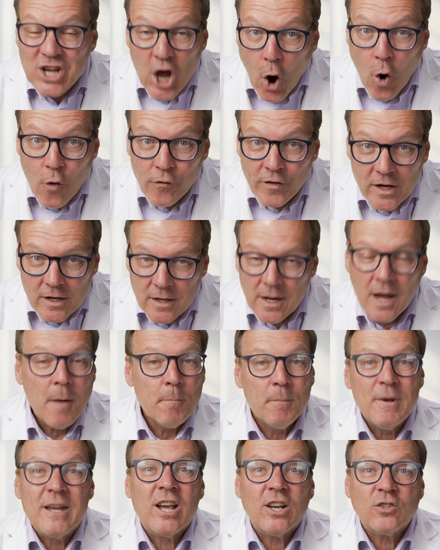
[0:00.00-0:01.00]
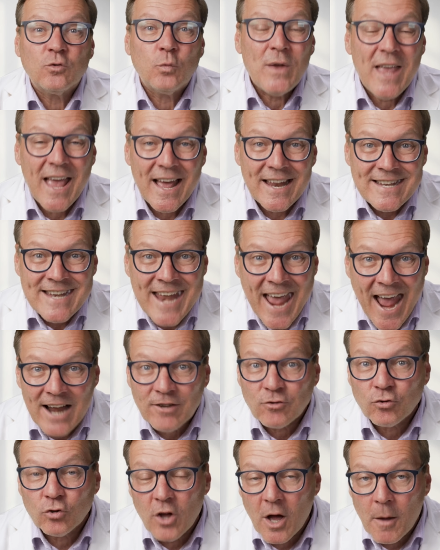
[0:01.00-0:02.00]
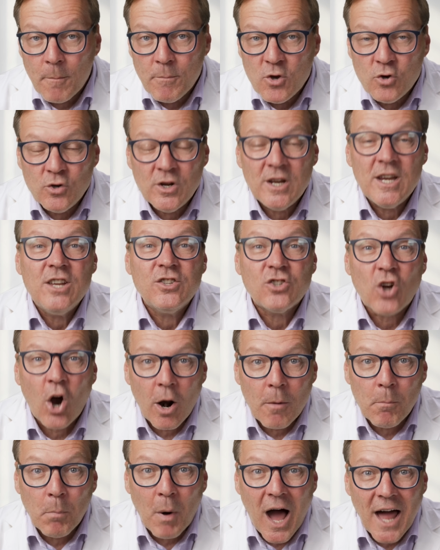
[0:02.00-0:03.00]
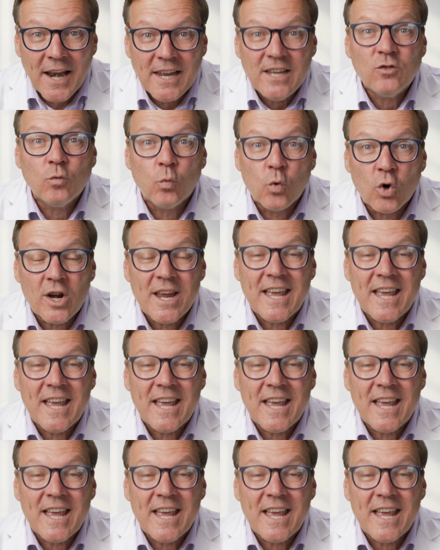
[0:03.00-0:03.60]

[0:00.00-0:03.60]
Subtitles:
COVID because we had natural immunities. Our bodies were